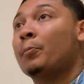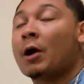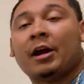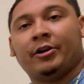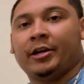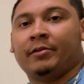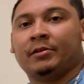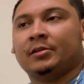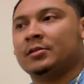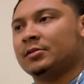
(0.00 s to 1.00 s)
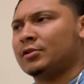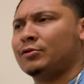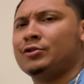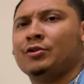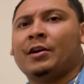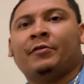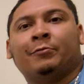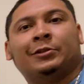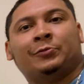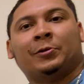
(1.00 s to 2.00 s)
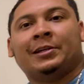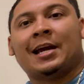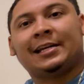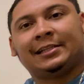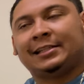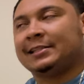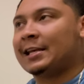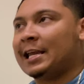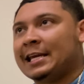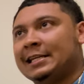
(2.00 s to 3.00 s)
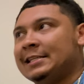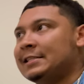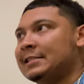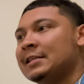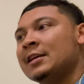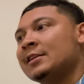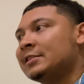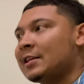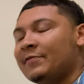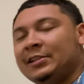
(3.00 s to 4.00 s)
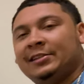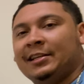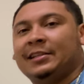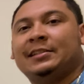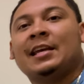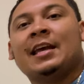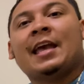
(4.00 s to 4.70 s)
prior eras. So, you know, everyone's wearing 90s, 80s, 70 things.